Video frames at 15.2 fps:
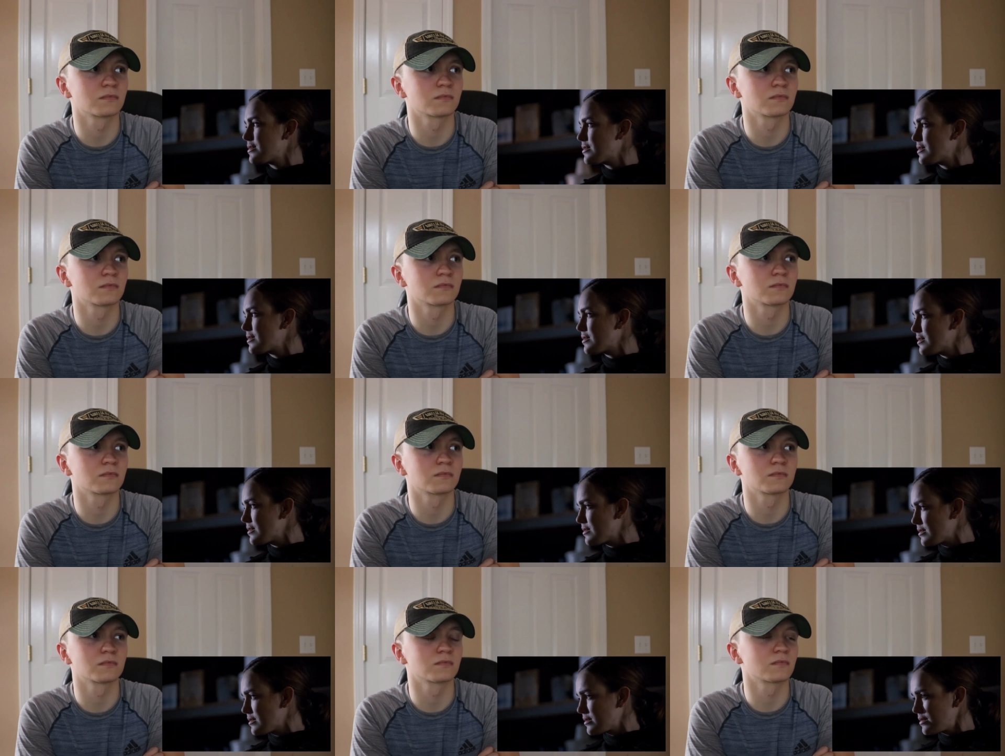
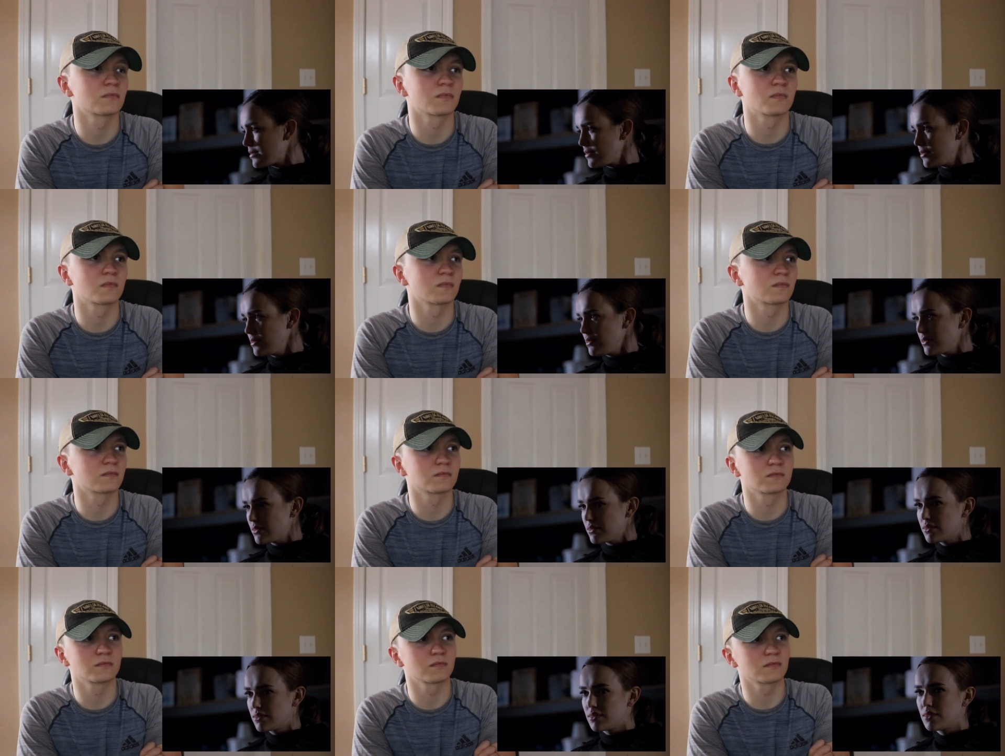
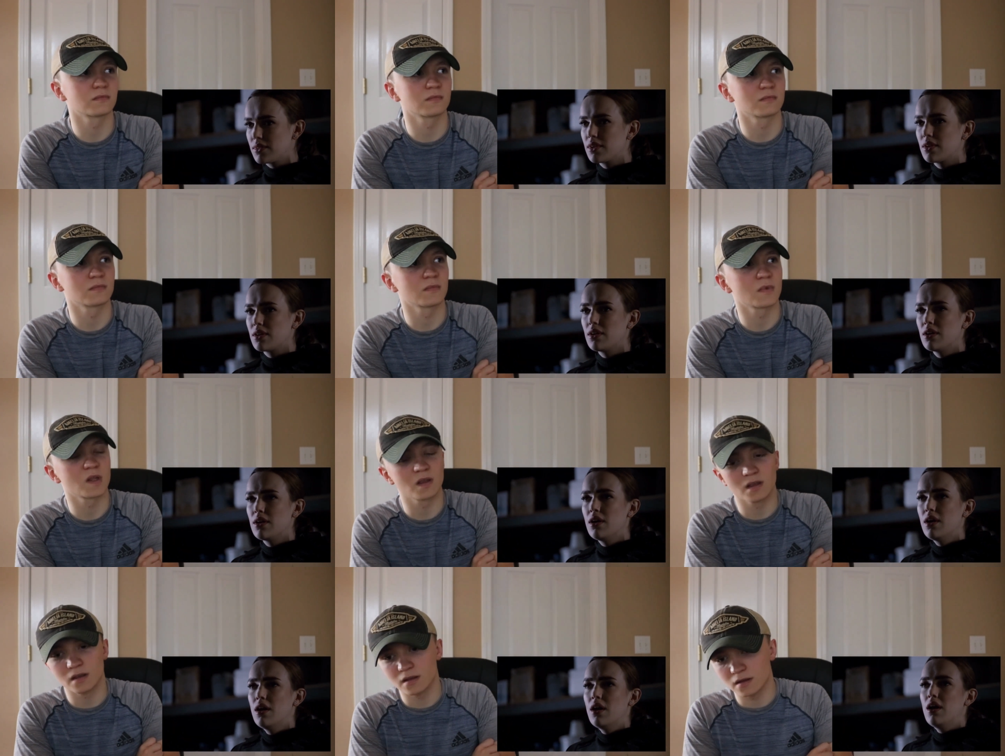Nothing is said.